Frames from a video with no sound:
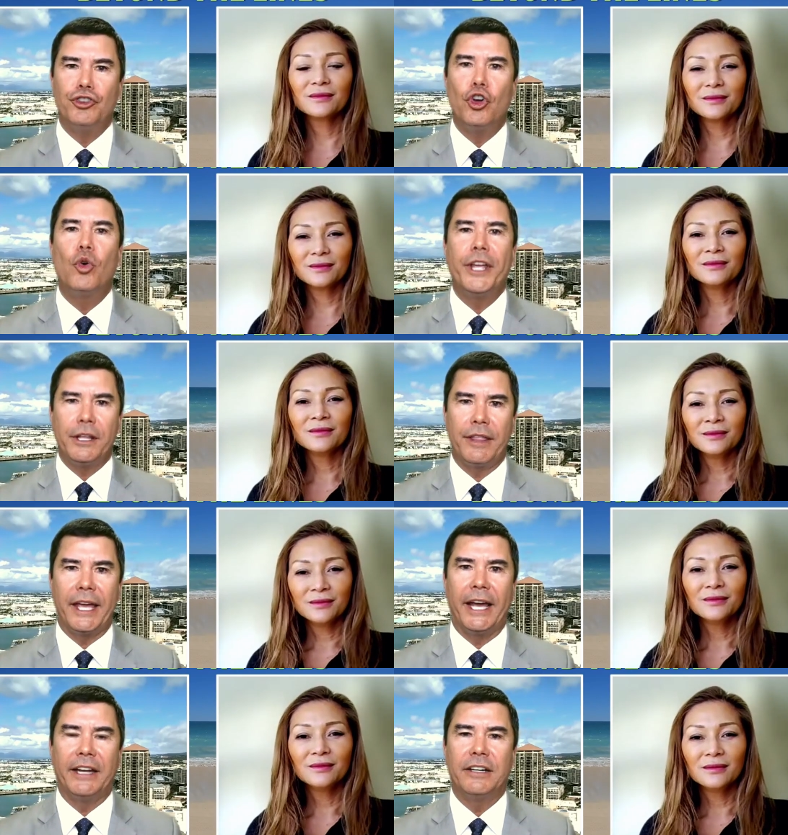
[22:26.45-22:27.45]
Speaker 1: knowing
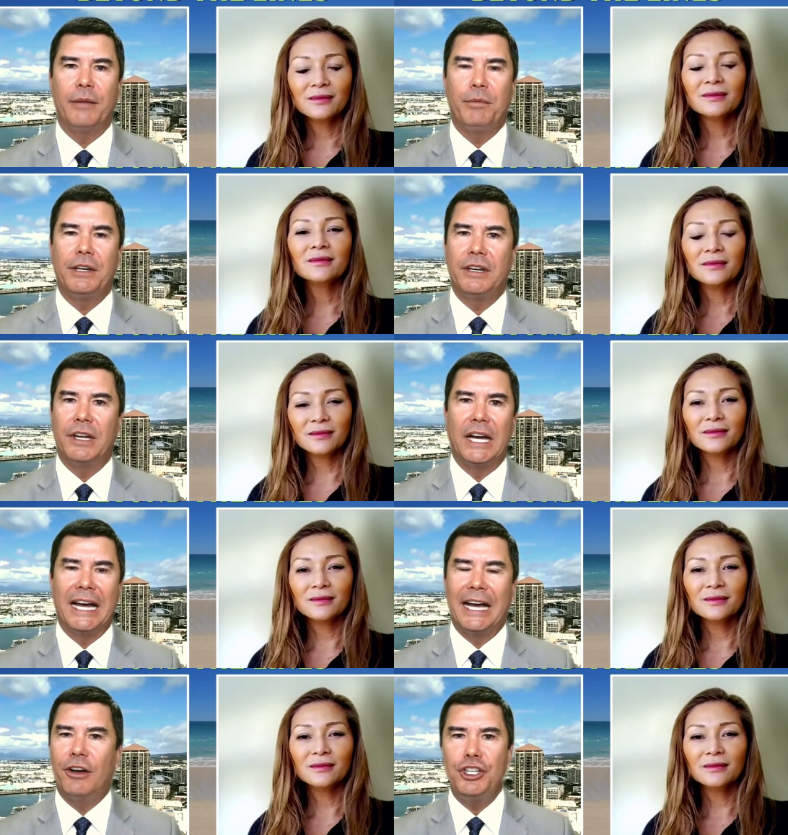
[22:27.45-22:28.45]
that,
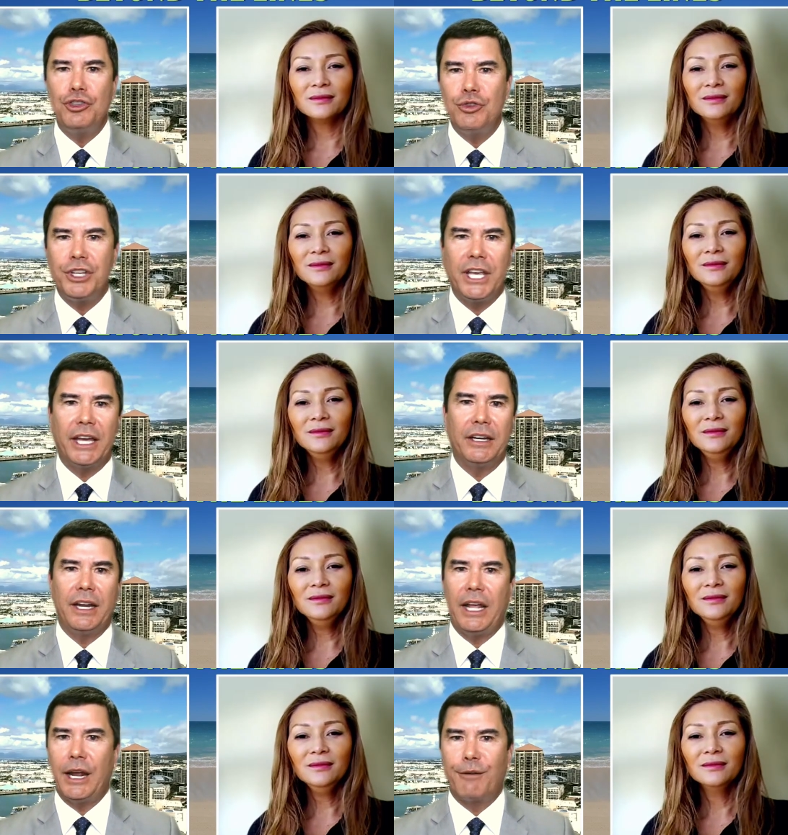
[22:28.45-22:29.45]
how do you get
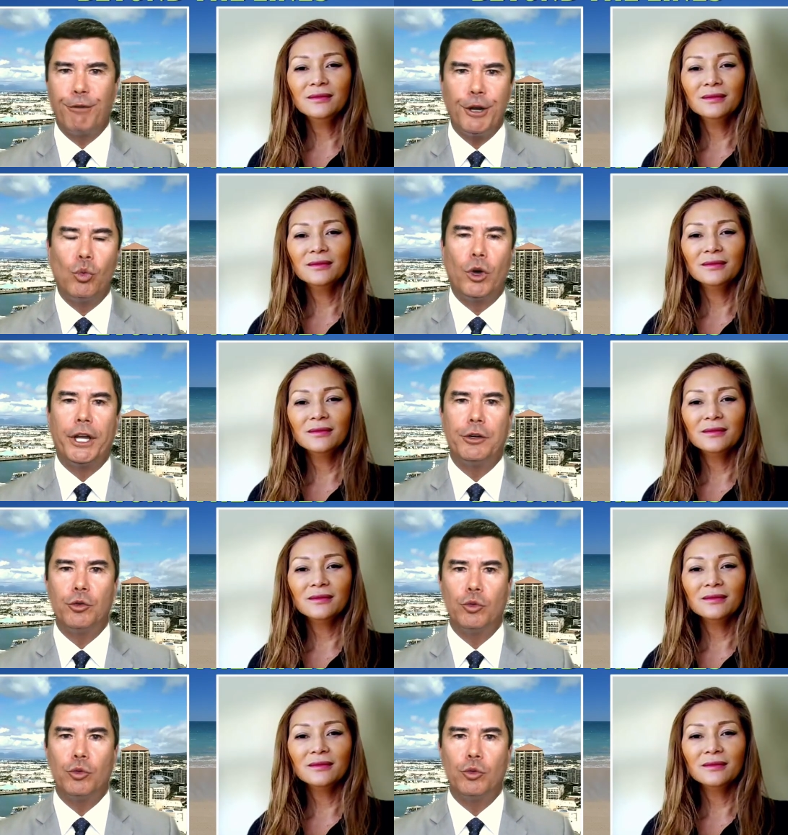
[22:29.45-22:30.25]
everyone